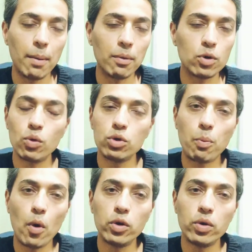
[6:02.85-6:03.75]
I don't want to
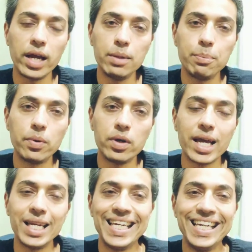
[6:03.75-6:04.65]
point out any
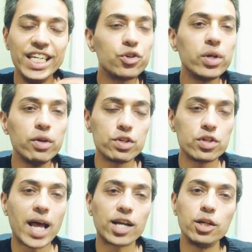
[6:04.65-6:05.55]
any eatery
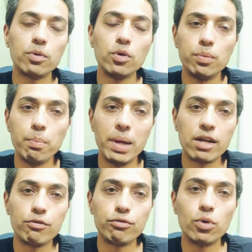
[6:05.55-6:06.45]
which is actually
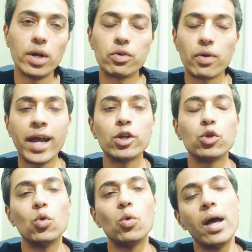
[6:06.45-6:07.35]
making food and trying
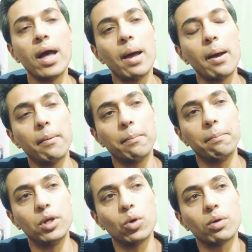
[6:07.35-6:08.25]
to,
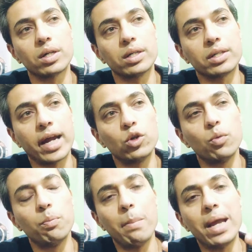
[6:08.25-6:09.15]
you know, trying
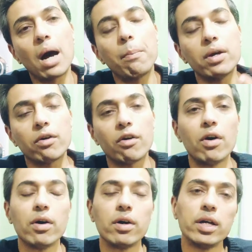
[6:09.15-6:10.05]
to make up
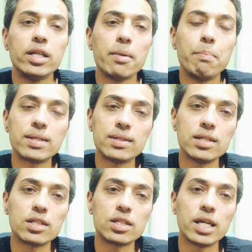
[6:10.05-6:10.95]
in the
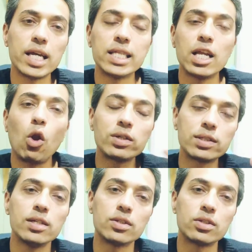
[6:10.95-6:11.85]
business in the
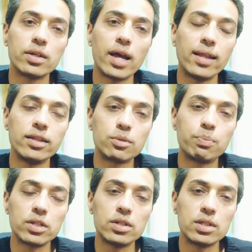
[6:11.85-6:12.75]
losses at this
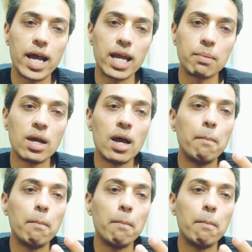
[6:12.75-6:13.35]
present time.